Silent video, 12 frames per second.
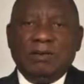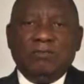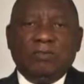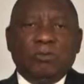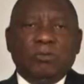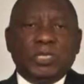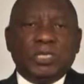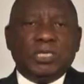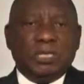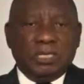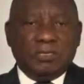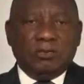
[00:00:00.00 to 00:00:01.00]
for which
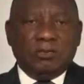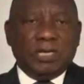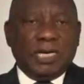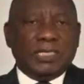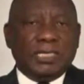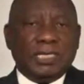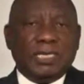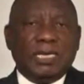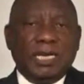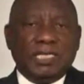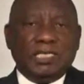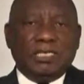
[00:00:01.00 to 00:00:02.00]
this United
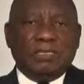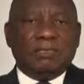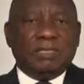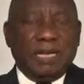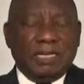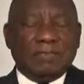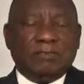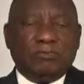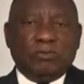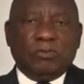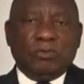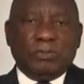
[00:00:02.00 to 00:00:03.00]
Nation stands
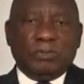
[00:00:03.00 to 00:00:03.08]
for.